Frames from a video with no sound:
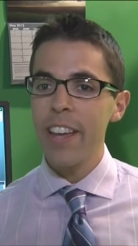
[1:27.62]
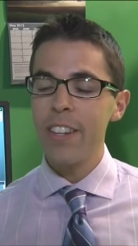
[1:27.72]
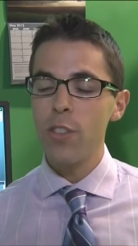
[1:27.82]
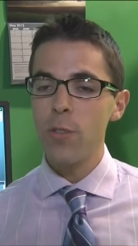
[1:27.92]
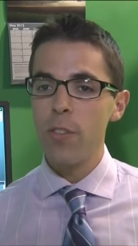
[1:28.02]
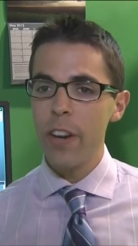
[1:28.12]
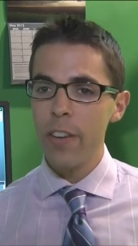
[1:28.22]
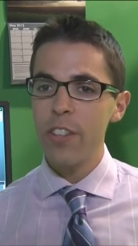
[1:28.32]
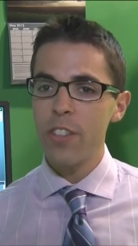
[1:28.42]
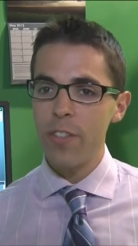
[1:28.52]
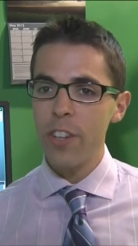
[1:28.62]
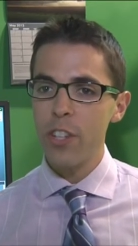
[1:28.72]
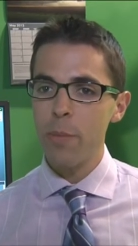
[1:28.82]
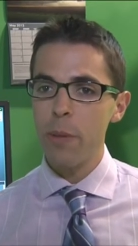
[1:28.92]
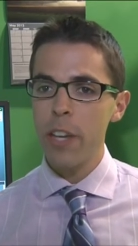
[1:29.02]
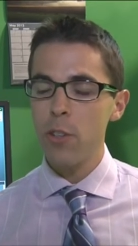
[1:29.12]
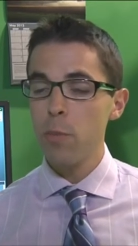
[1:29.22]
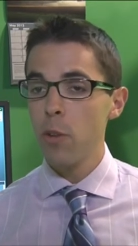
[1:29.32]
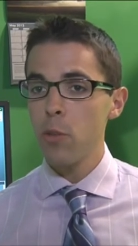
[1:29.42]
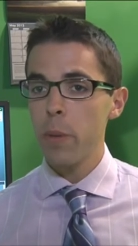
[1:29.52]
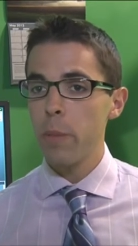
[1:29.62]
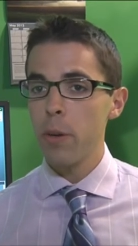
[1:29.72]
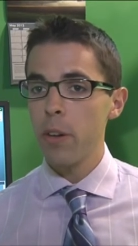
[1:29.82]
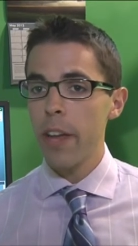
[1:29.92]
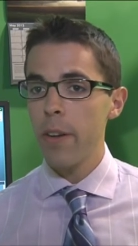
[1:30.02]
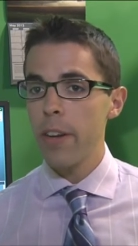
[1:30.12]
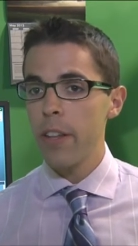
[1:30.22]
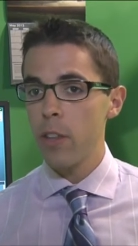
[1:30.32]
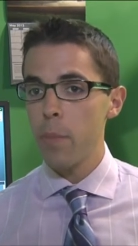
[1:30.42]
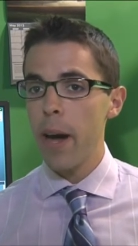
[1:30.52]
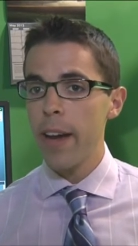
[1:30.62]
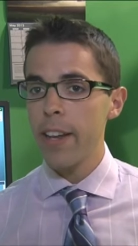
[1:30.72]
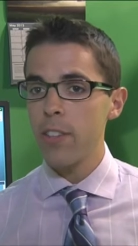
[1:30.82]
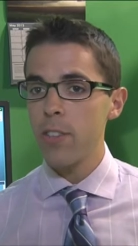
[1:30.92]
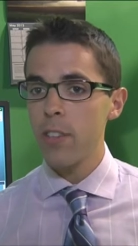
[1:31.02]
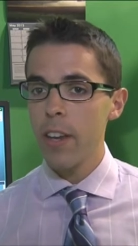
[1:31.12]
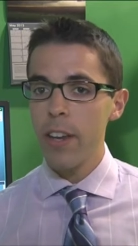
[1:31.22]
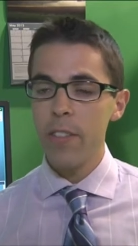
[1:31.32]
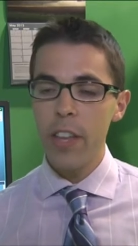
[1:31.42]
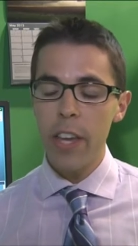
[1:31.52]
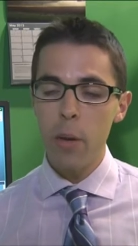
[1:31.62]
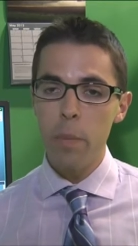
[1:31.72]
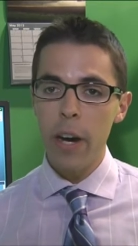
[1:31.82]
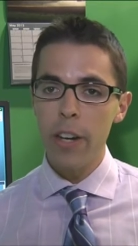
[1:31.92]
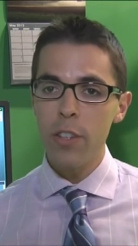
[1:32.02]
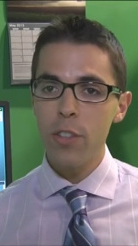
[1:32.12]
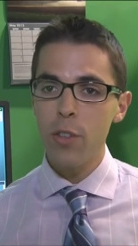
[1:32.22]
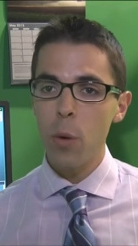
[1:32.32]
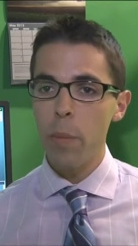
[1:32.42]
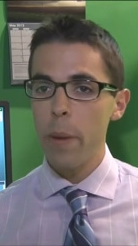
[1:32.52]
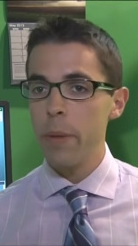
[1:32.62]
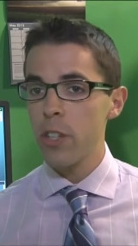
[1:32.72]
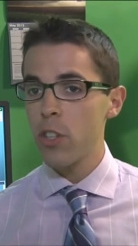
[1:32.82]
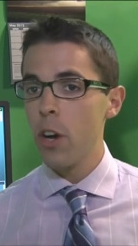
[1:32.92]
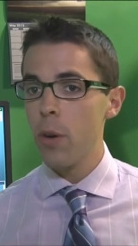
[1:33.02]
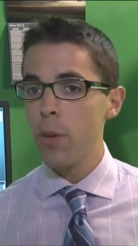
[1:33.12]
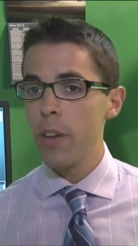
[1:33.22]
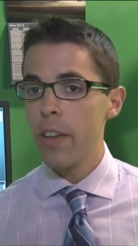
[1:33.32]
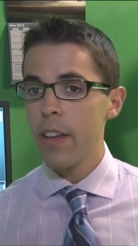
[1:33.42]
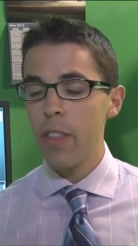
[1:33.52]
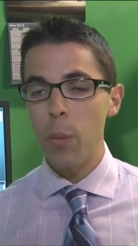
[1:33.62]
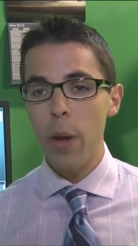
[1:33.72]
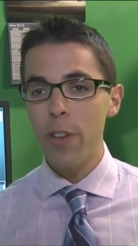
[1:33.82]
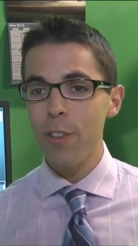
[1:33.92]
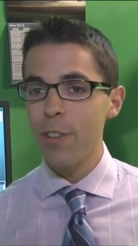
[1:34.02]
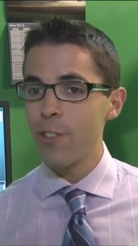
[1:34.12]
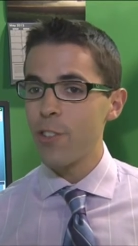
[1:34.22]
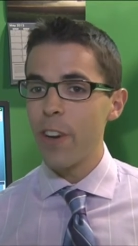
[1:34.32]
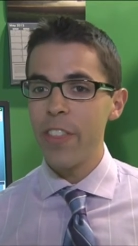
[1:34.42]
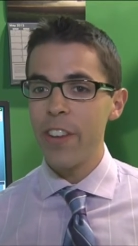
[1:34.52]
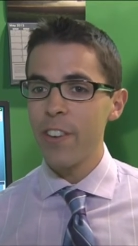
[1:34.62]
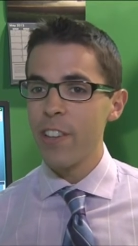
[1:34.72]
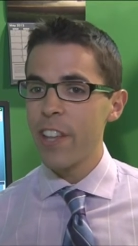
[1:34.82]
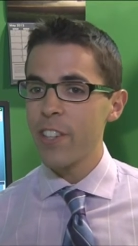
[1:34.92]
it is very sufficient because most people carry it in their pockets. If they get a buzz or maybe a tone, the weather alert's right there.